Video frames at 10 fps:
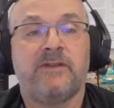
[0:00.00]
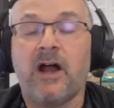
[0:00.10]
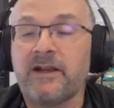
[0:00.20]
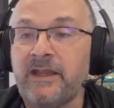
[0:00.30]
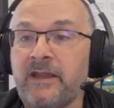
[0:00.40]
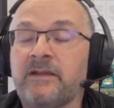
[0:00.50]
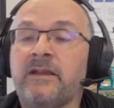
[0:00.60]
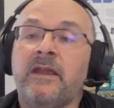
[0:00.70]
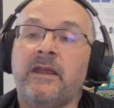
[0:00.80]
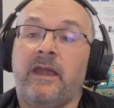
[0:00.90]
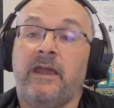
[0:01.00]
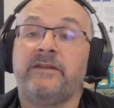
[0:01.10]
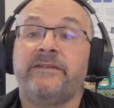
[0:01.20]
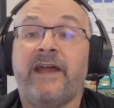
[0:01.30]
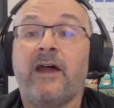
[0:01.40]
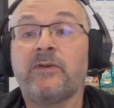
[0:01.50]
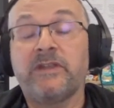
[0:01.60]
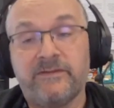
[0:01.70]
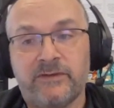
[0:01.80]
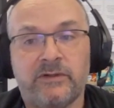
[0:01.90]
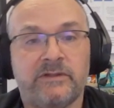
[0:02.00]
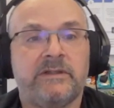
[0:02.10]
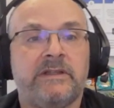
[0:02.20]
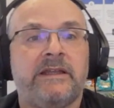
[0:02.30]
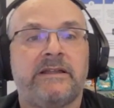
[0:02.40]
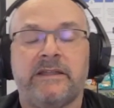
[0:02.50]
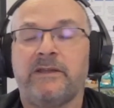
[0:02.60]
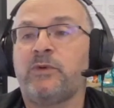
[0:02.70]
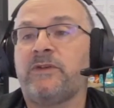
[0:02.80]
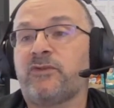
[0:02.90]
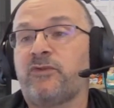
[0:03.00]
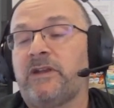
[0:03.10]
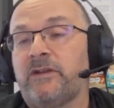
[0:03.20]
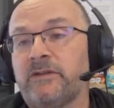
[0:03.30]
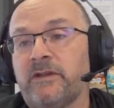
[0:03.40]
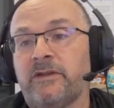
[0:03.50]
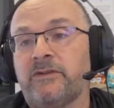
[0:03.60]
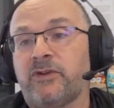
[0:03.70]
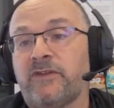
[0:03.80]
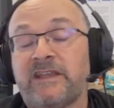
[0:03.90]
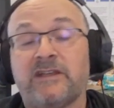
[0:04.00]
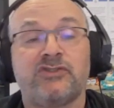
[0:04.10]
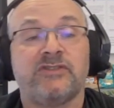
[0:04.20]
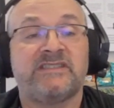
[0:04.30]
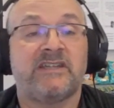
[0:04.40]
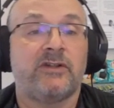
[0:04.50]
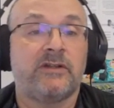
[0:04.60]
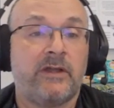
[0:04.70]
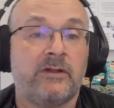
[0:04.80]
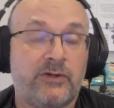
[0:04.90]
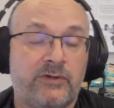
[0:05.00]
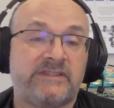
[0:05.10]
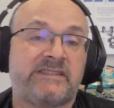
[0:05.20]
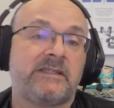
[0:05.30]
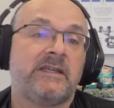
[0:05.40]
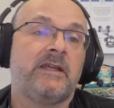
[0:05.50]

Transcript: logging, and now even lately we've created notifications and alerts